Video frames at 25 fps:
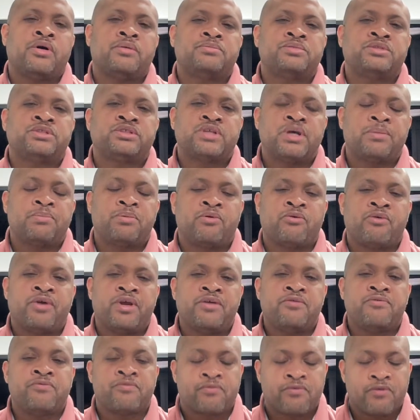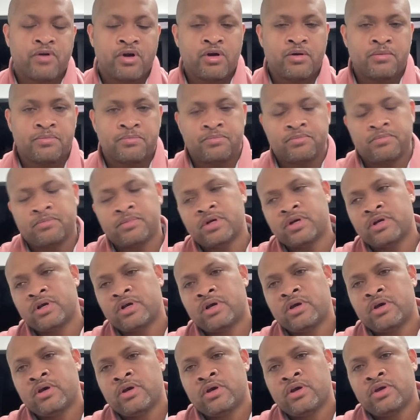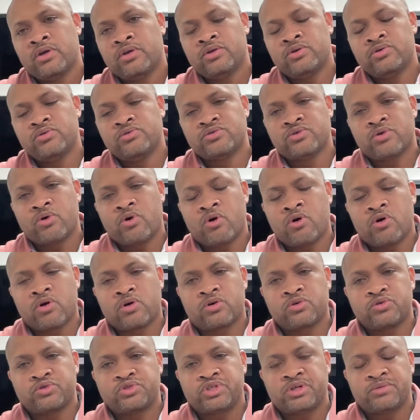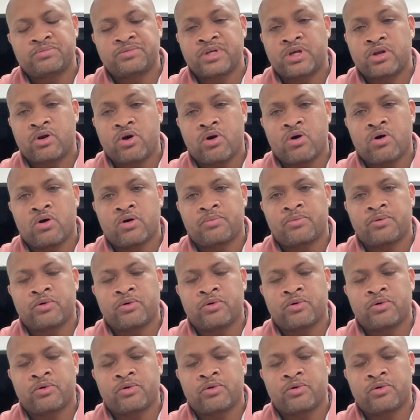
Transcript: separate from using Oracle chips at all.